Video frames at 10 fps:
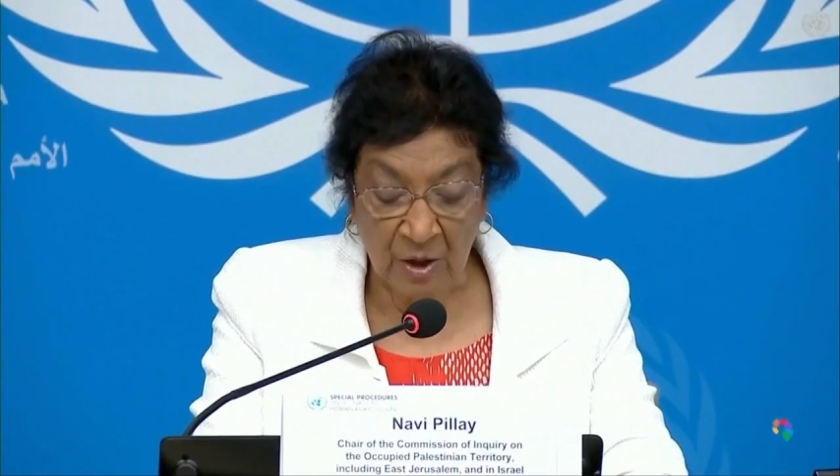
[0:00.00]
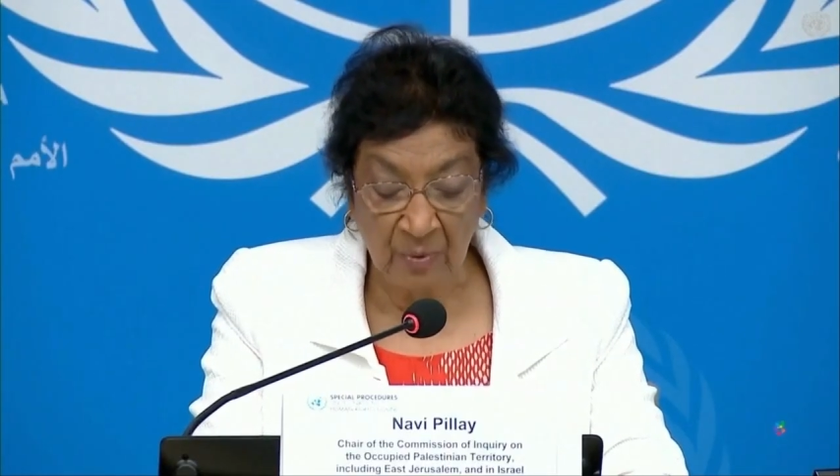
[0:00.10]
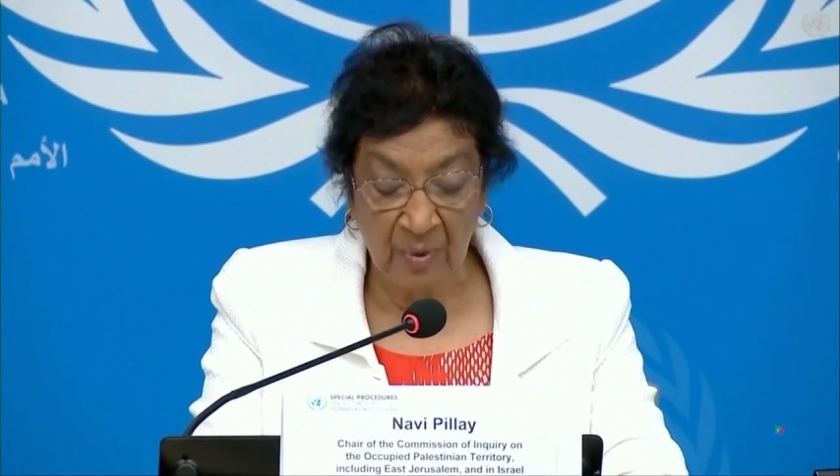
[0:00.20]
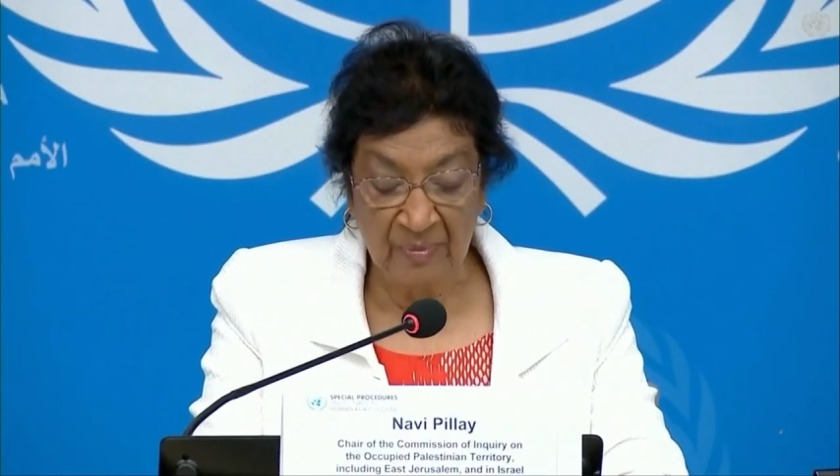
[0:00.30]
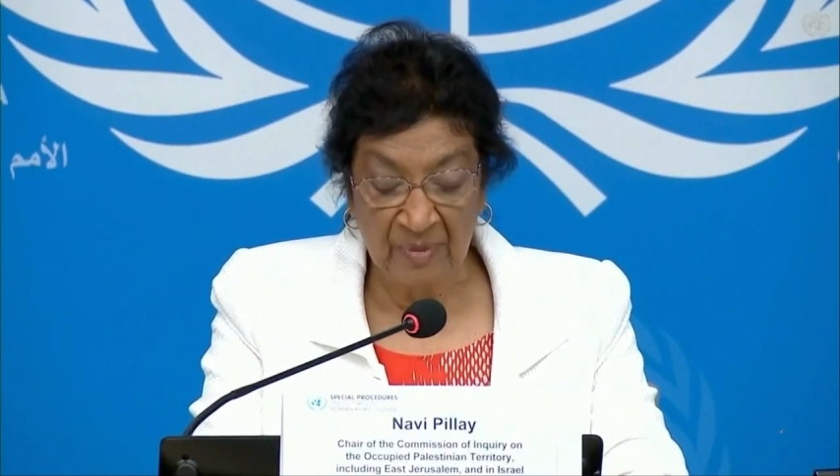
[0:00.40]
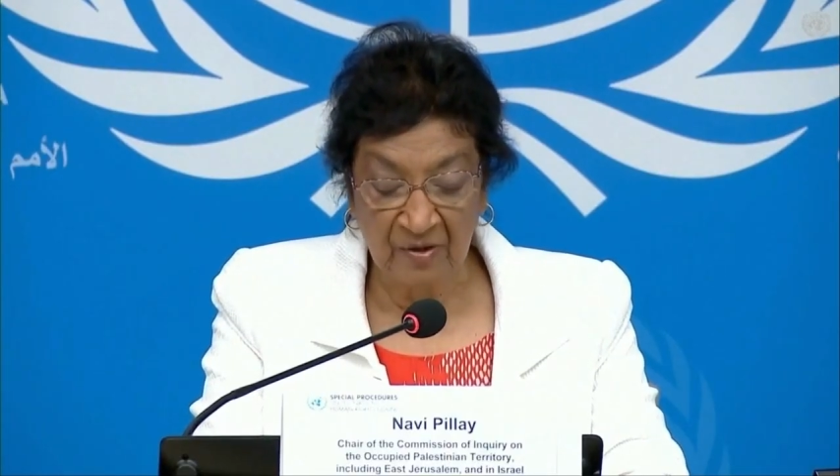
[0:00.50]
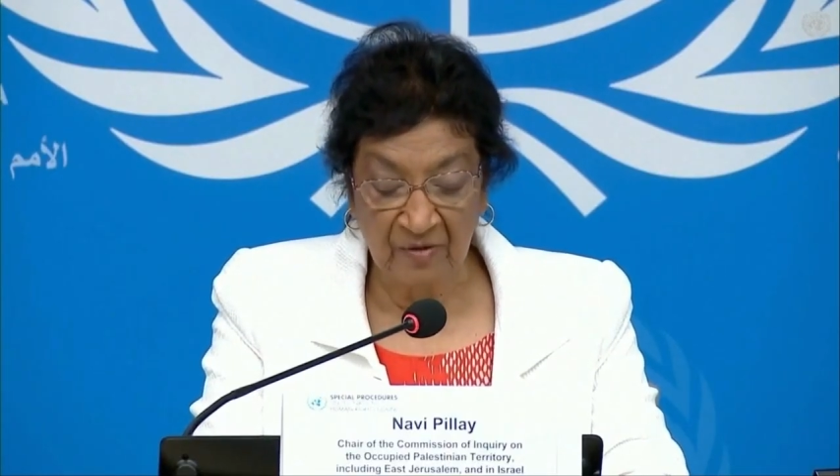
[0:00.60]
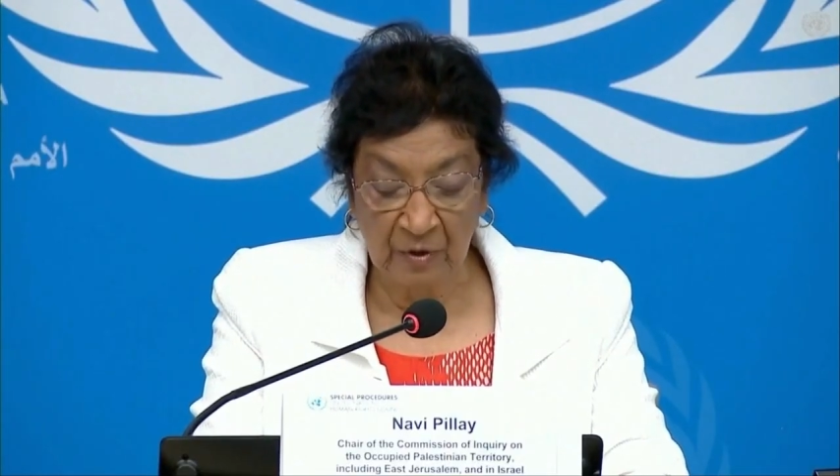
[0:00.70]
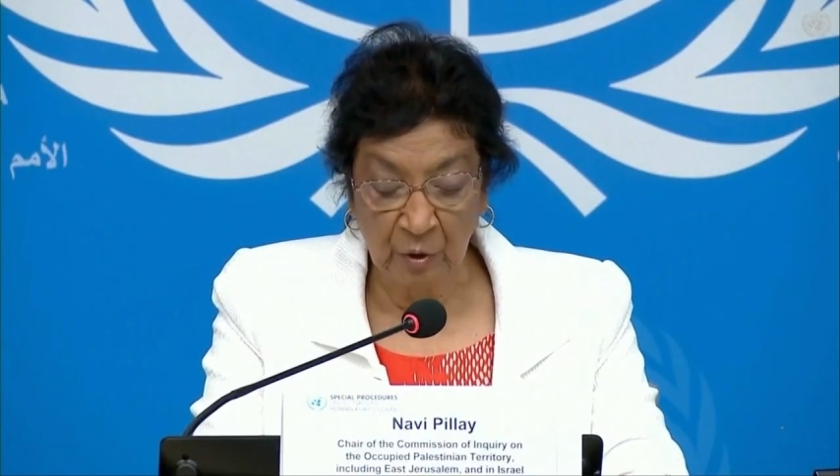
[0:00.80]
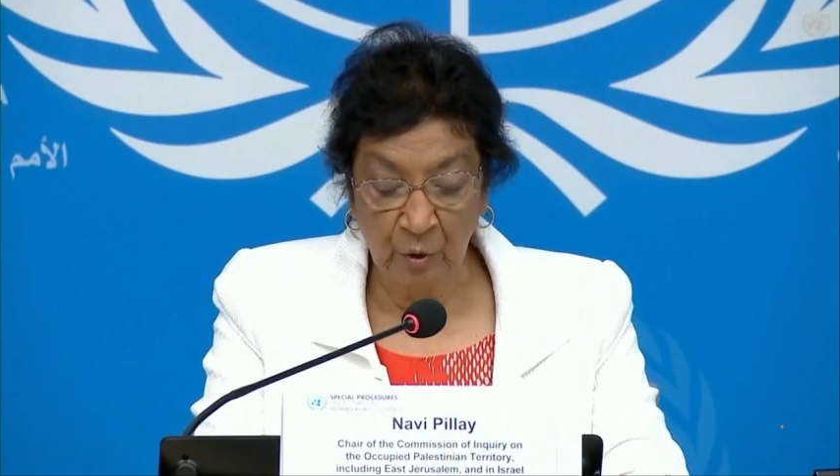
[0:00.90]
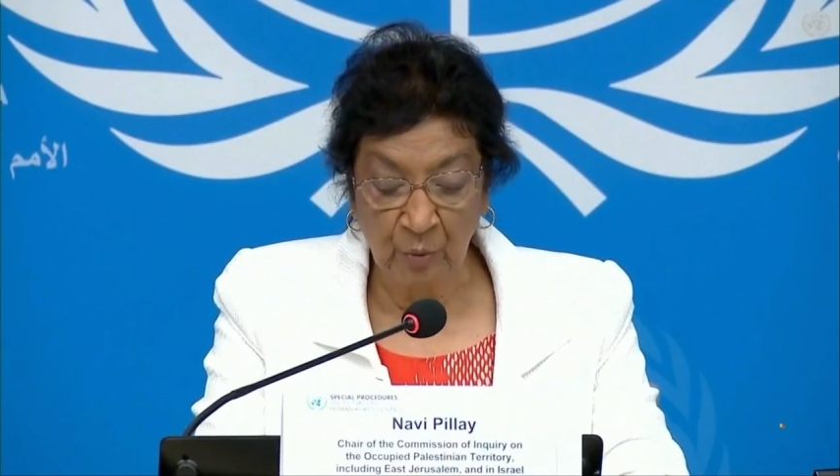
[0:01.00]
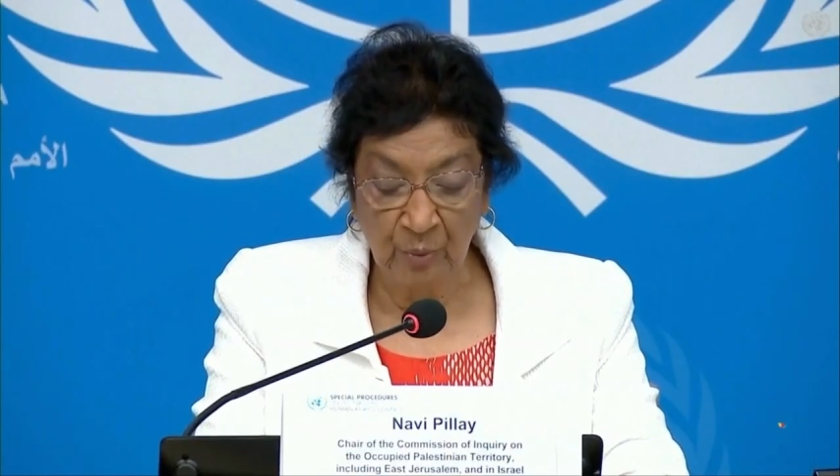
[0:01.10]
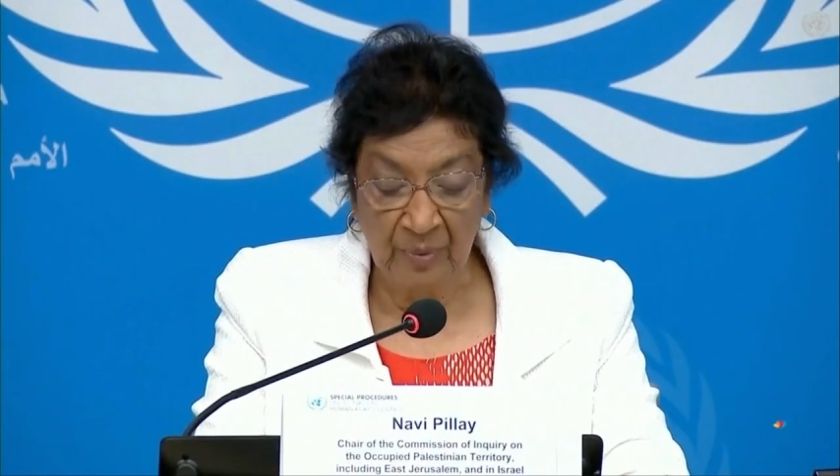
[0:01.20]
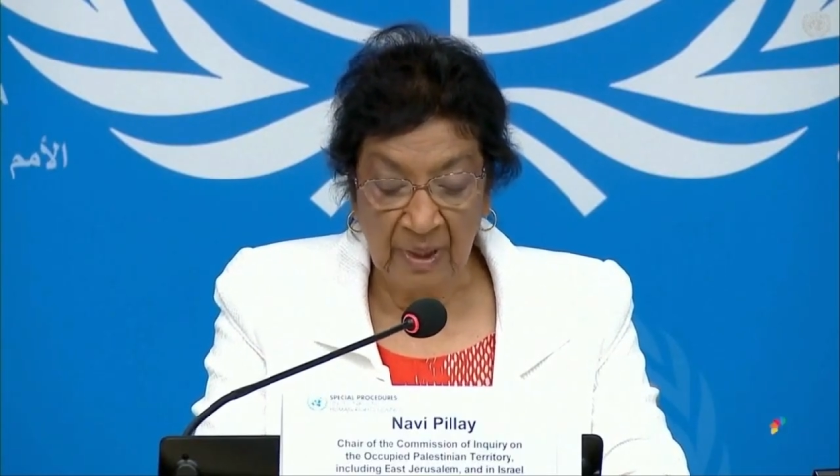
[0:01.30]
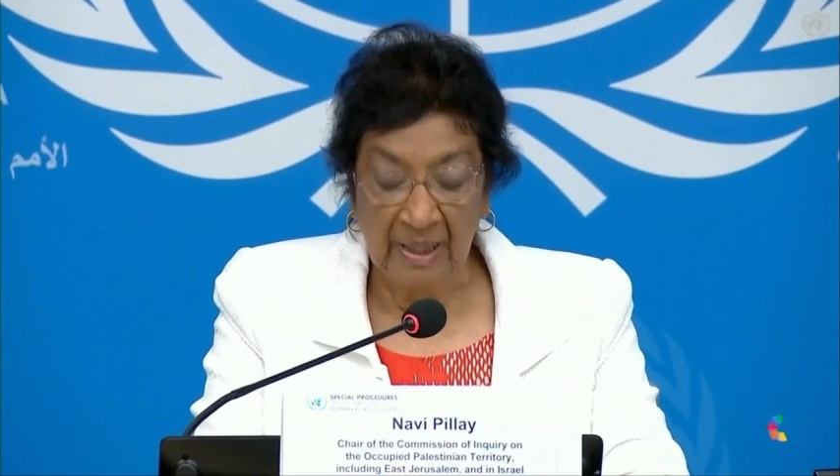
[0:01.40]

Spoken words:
to members of the group.